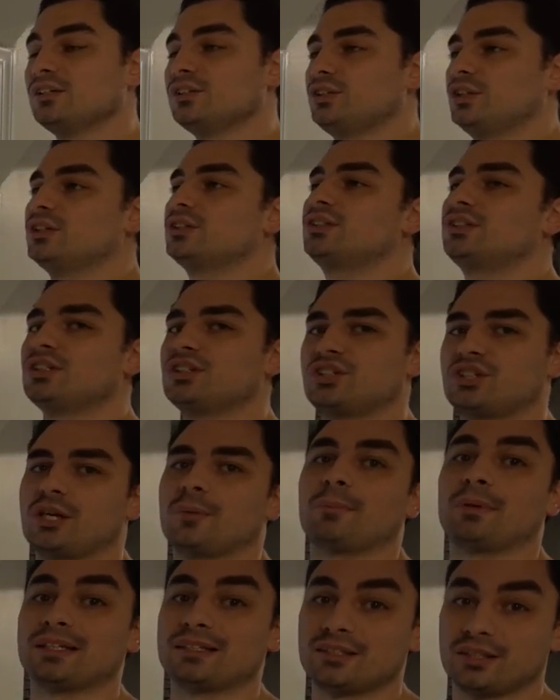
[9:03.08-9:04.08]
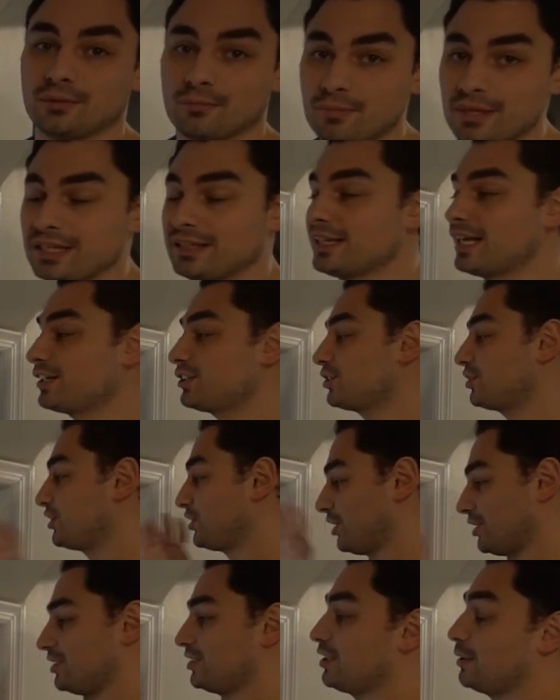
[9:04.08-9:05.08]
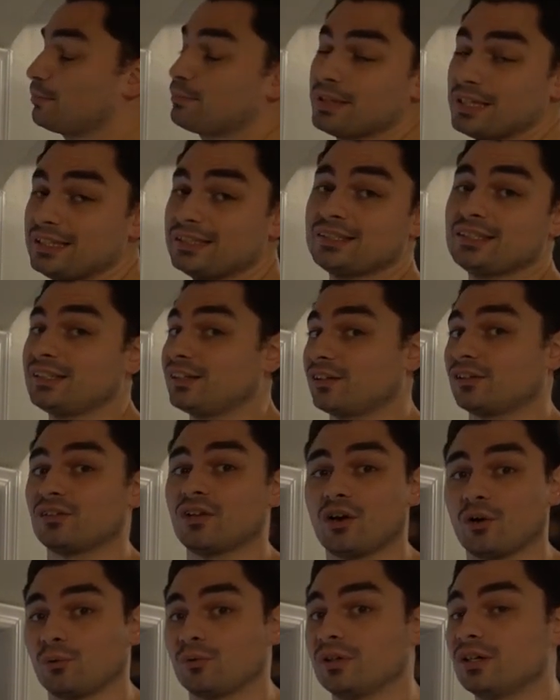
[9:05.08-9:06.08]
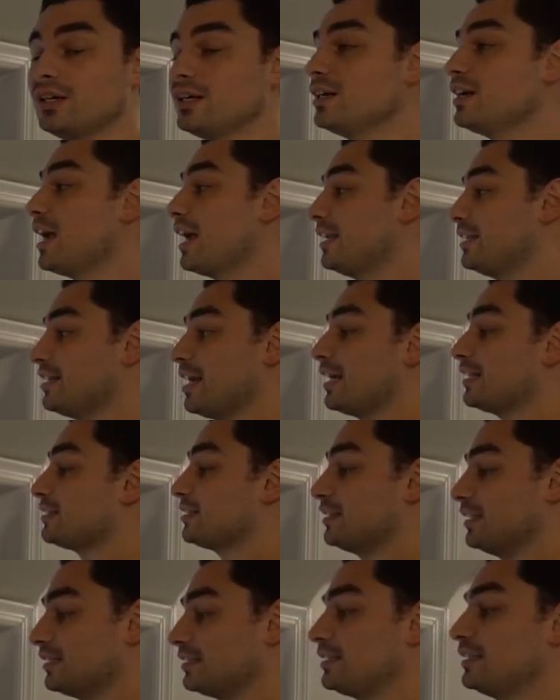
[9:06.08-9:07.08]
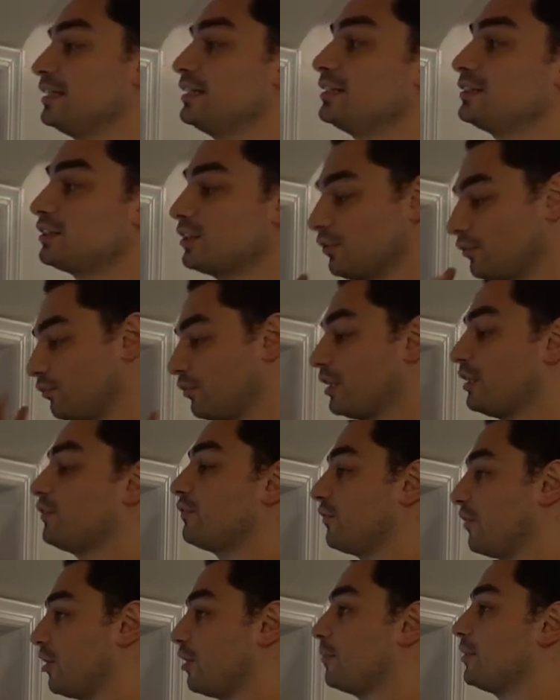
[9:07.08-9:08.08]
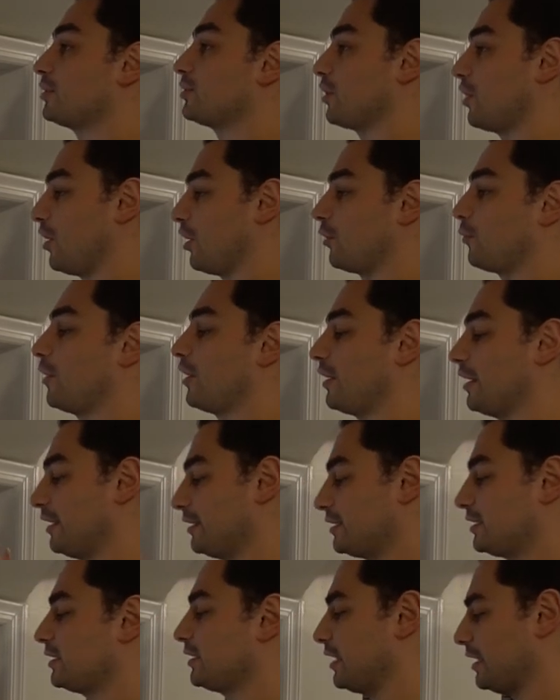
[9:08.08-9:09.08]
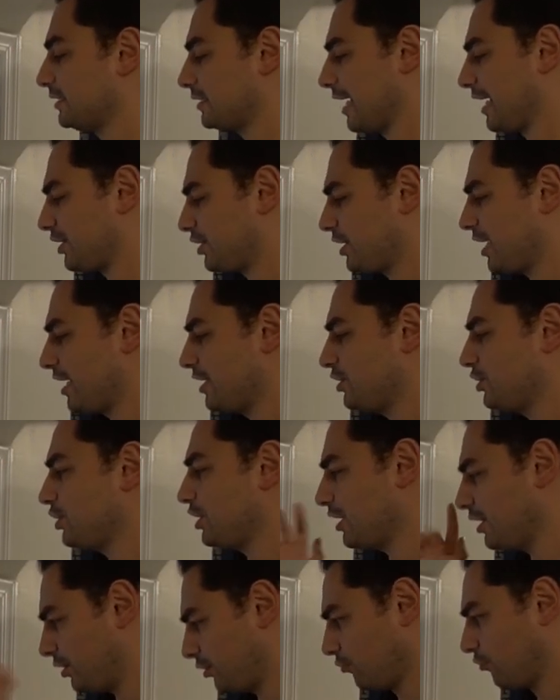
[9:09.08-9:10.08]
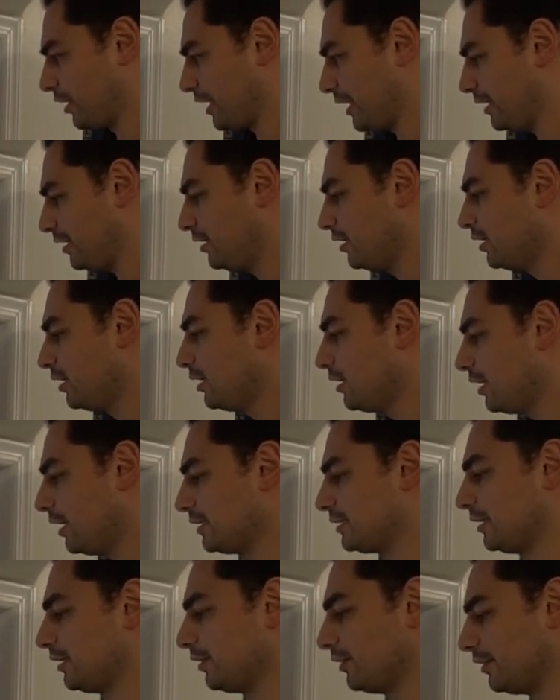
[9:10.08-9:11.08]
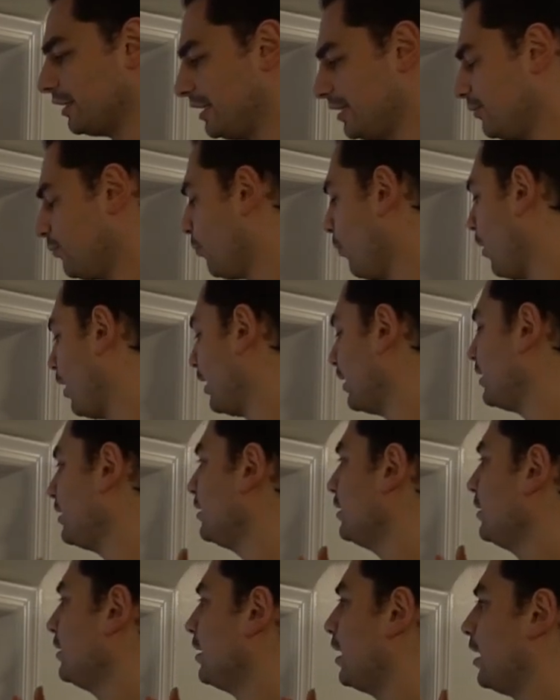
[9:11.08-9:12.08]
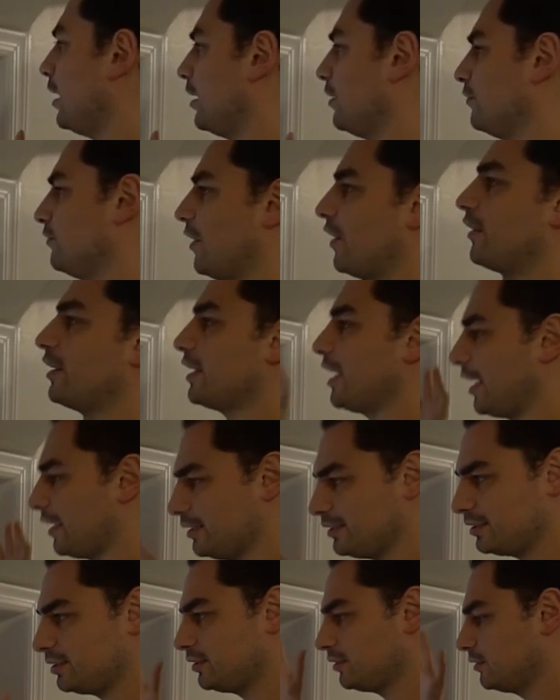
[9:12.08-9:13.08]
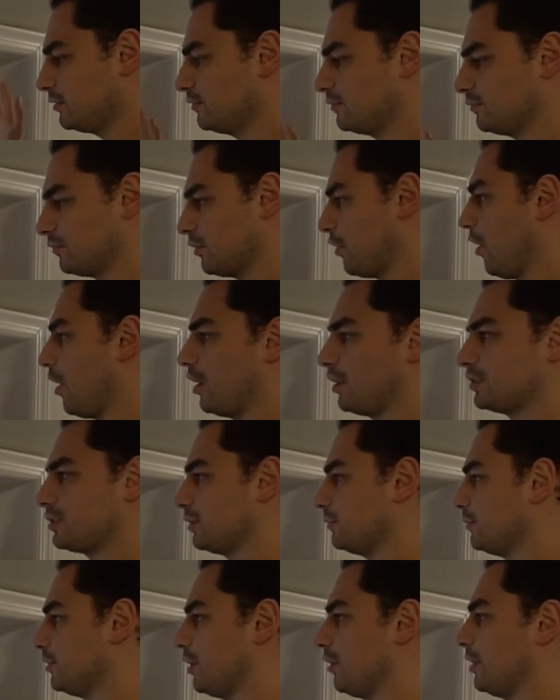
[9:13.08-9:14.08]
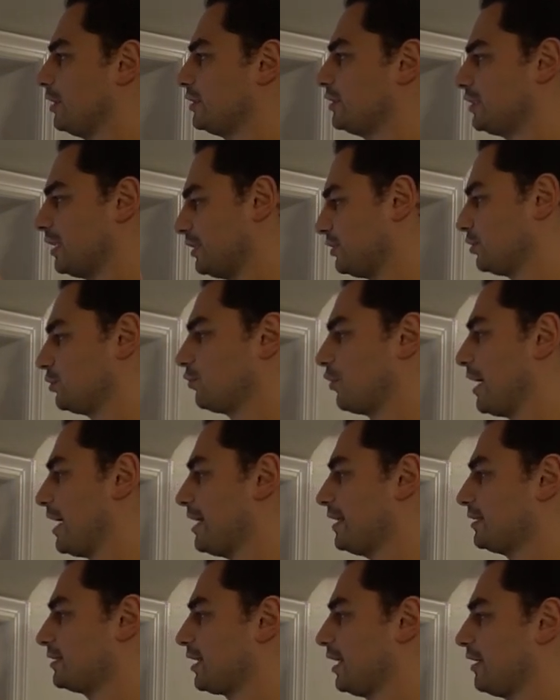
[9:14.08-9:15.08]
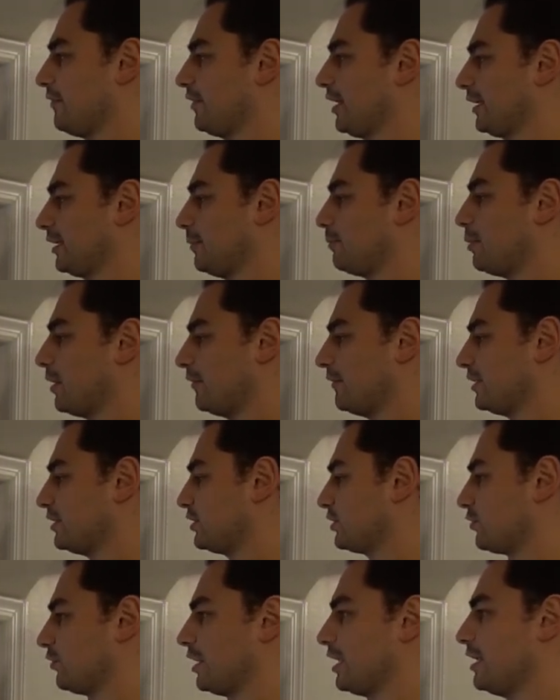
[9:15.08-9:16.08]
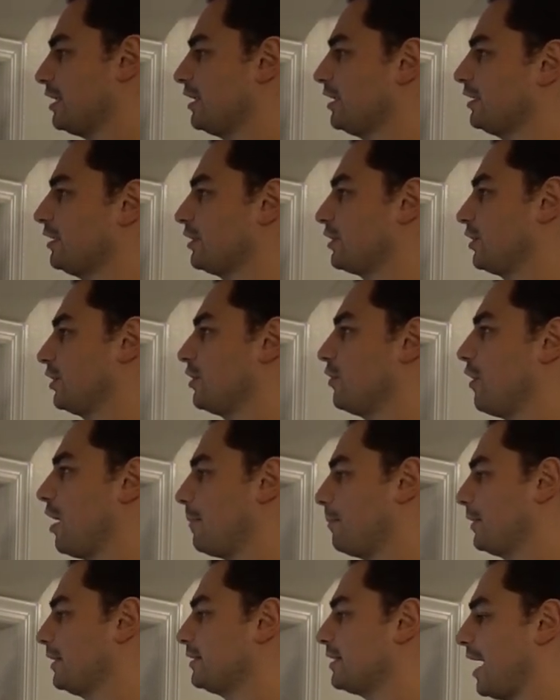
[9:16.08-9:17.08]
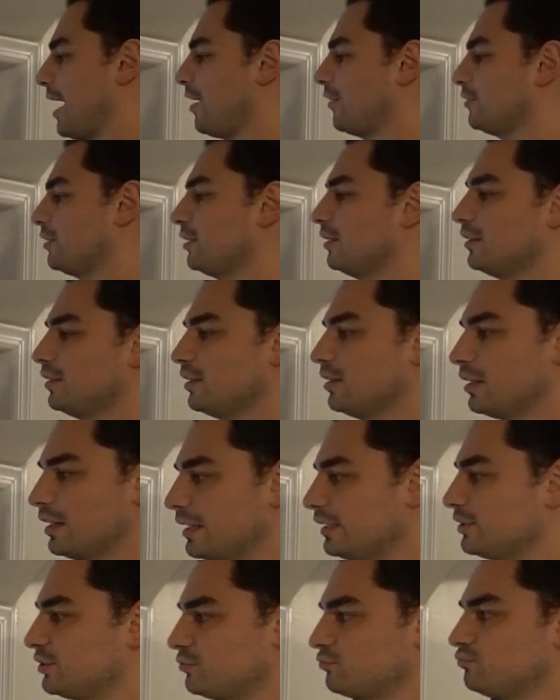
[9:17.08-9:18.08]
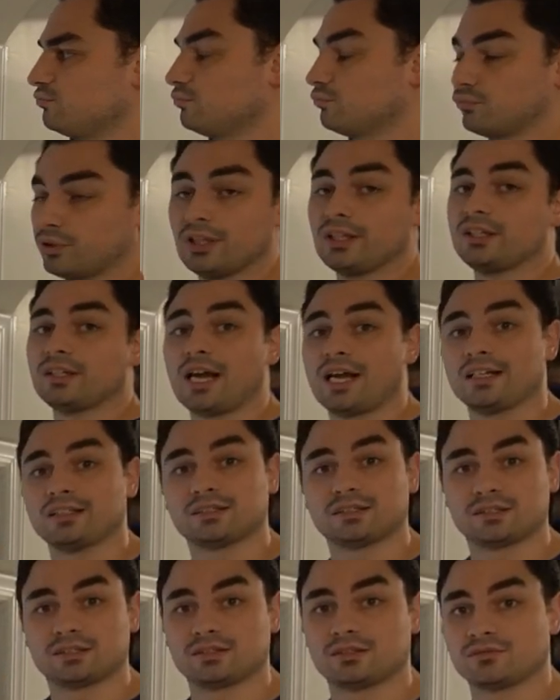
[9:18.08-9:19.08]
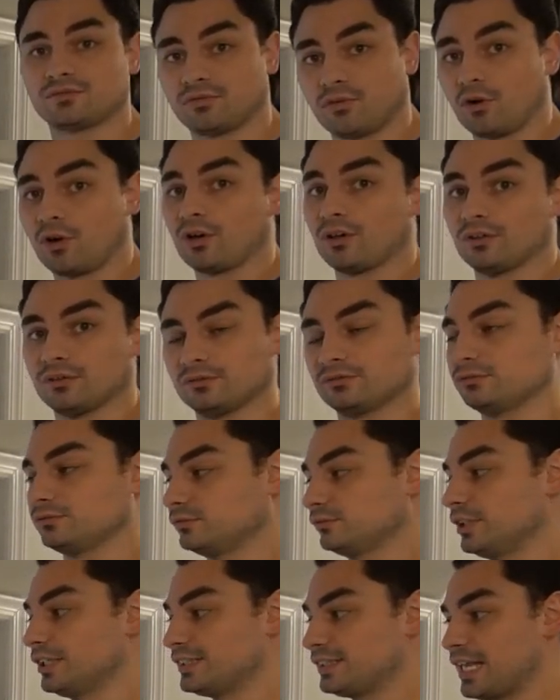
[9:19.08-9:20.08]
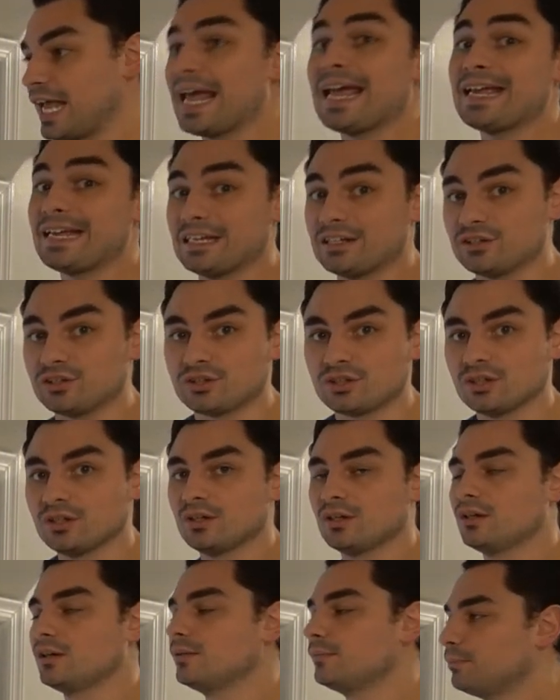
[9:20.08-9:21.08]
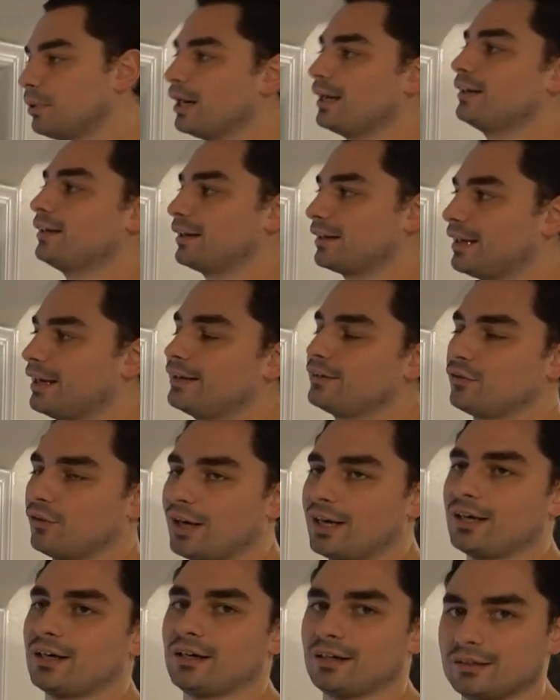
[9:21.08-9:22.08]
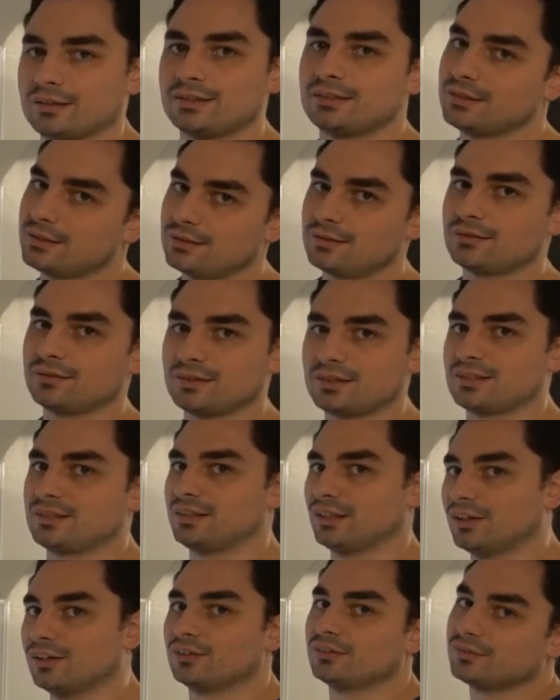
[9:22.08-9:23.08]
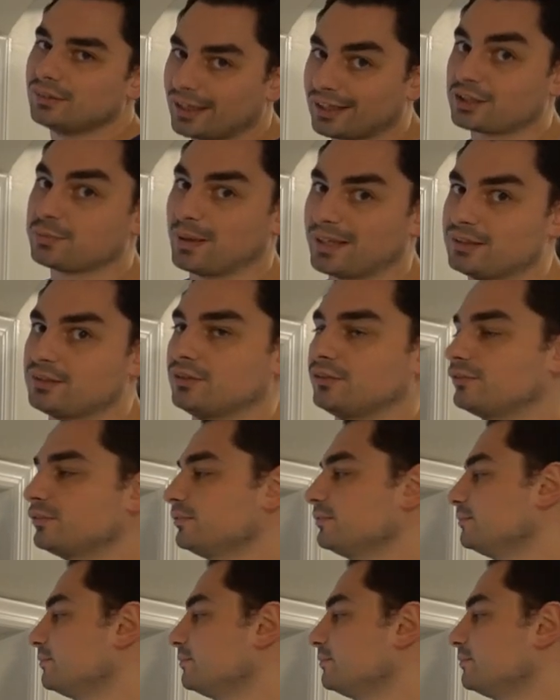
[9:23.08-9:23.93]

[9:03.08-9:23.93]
just to ship it to me. That's just the PC alone. And yes, this is refurbished hardware. It's it's actually a G3. It's an Elite One. Uh, very nice awesome. You know, it's it's great. It's got even like the pivot screen and it could go up and down. It's really nice for its age. But again, granted, it's still expensive.